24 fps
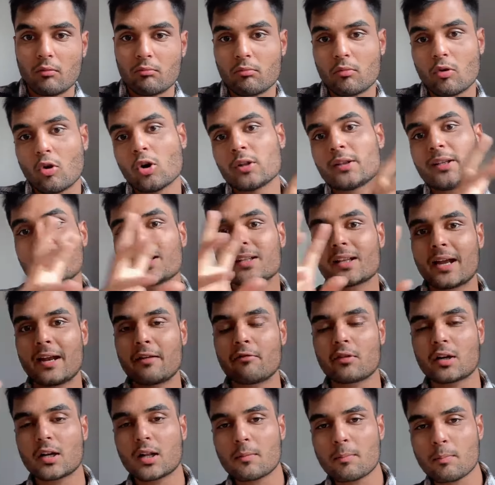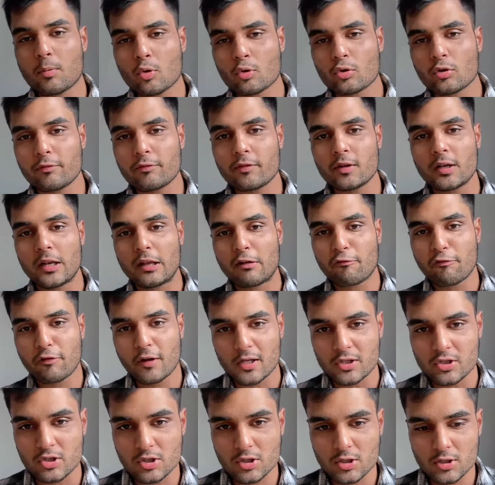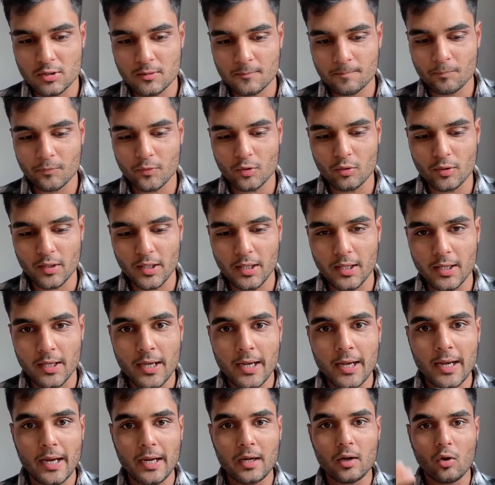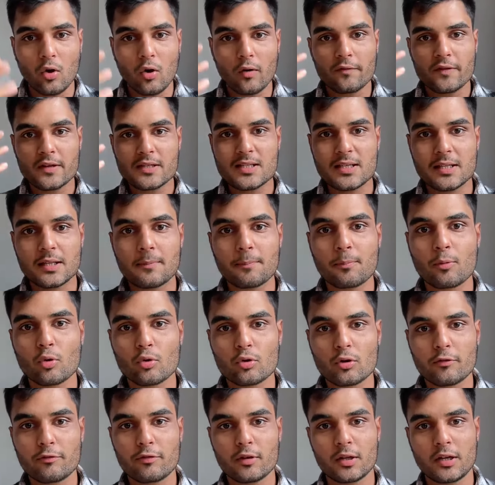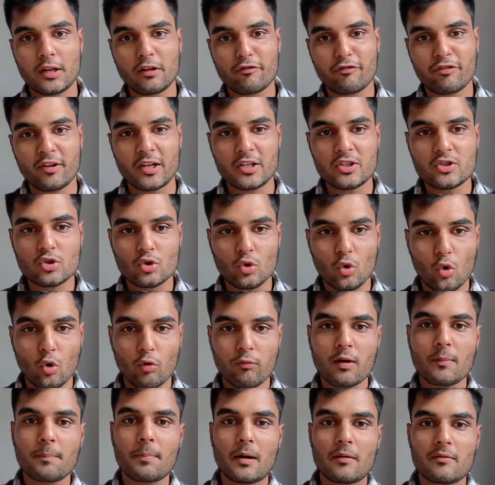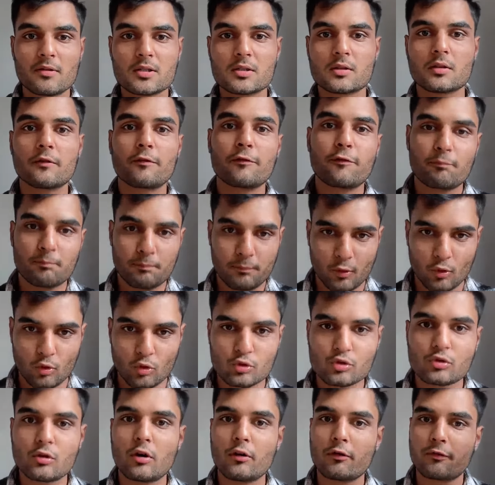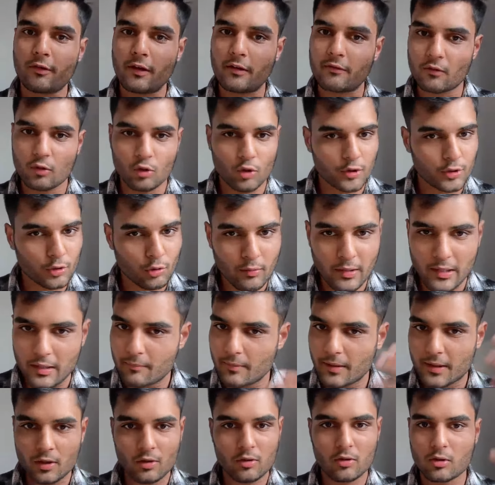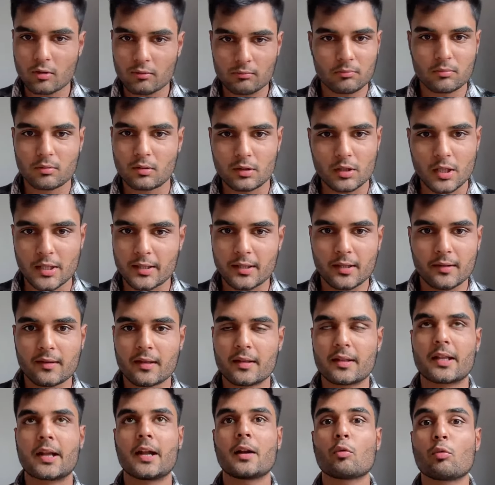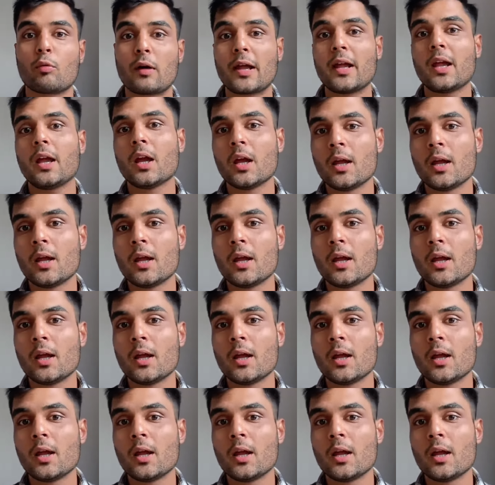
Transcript: On the other hand, what are pros of learning French? Okay, and obviously the pros of learning French overpowers the pros of going through LMIA or like this and that. Why?